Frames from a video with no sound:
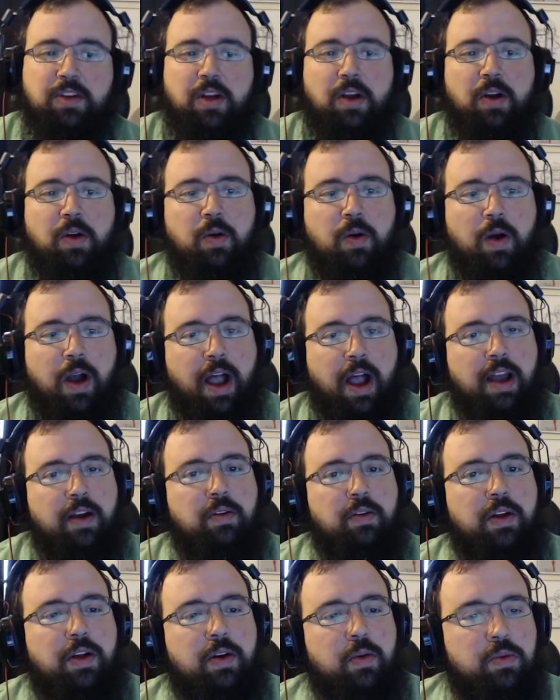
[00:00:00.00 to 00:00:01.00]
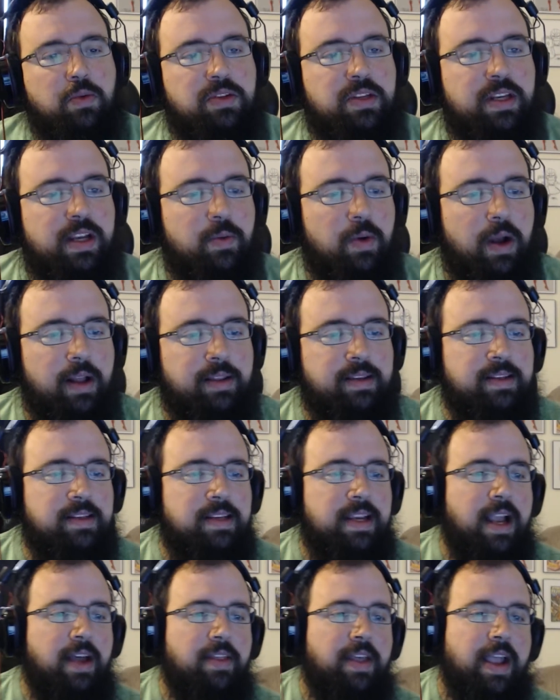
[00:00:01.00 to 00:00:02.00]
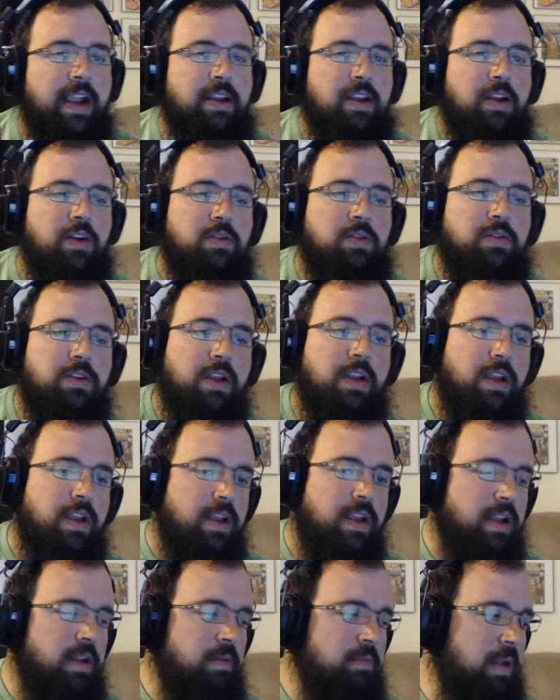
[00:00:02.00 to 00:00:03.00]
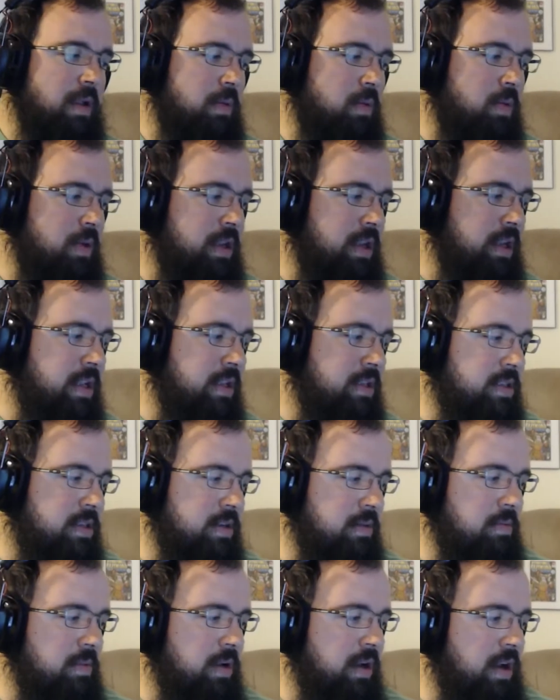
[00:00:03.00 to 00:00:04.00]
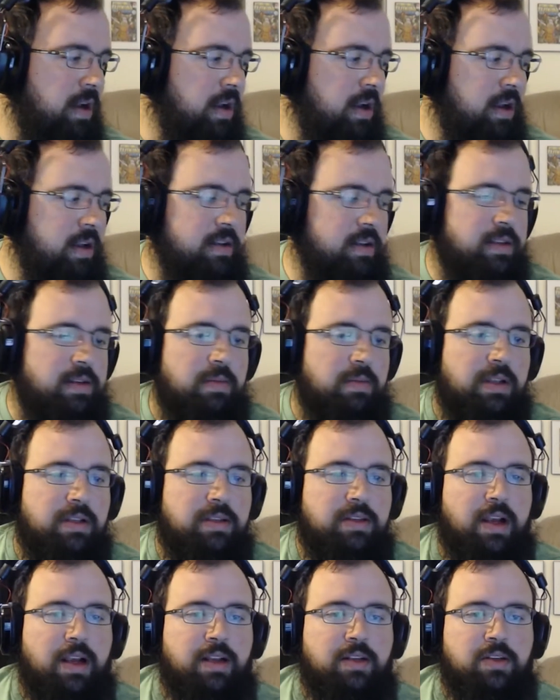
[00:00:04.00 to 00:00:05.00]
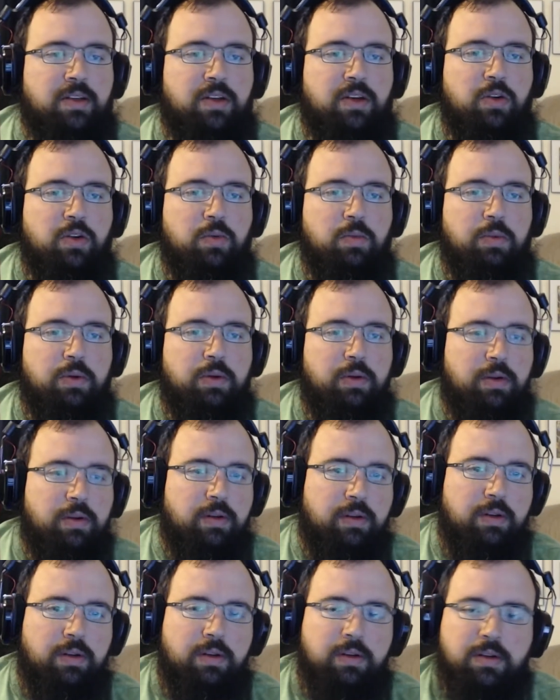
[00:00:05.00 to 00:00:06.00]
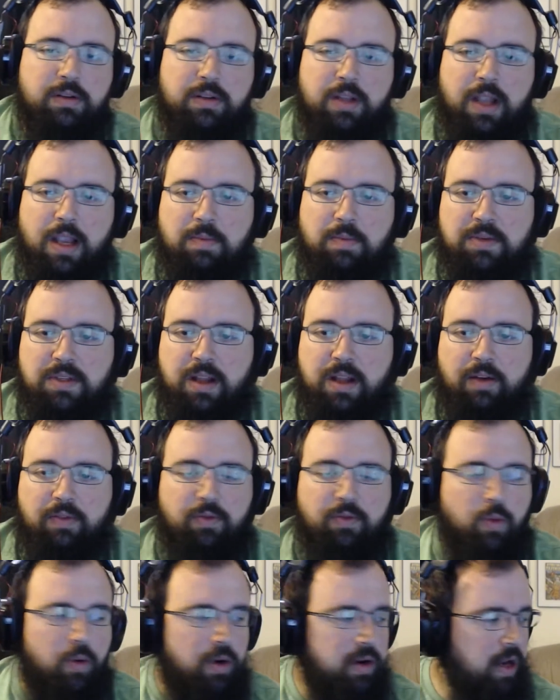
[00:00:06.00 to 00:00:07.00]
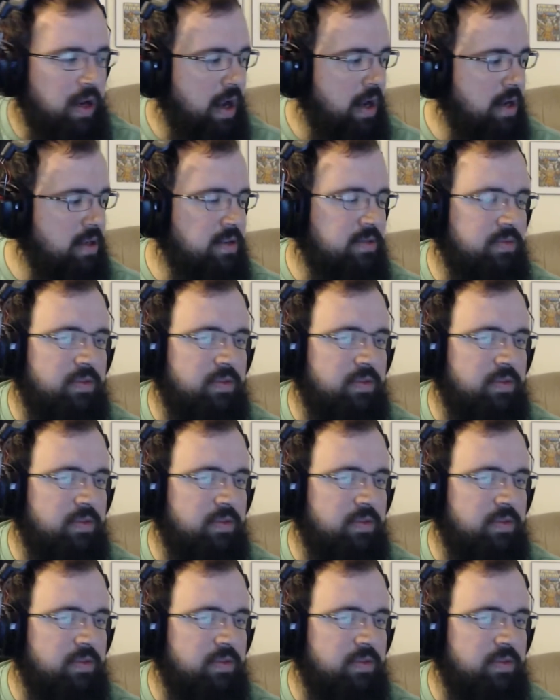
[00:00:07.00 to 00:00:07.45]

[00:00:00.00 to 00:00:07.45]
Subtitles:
So I don't know. We'll see. We'll have to see how that goes. Maybe we can get some inside scoop type stuff for you guys